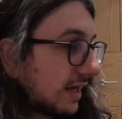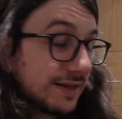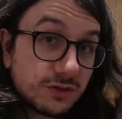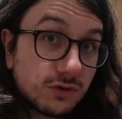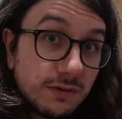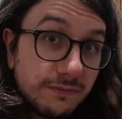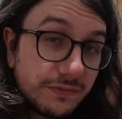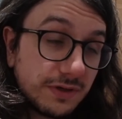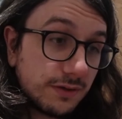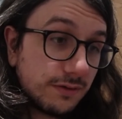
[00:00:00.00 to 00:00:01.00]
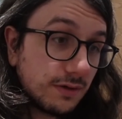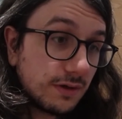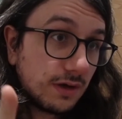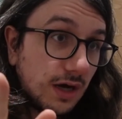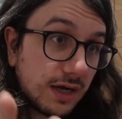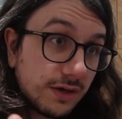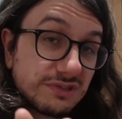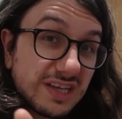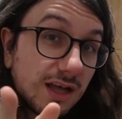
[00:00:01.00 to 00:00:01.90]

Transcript: That's cron for you. I use it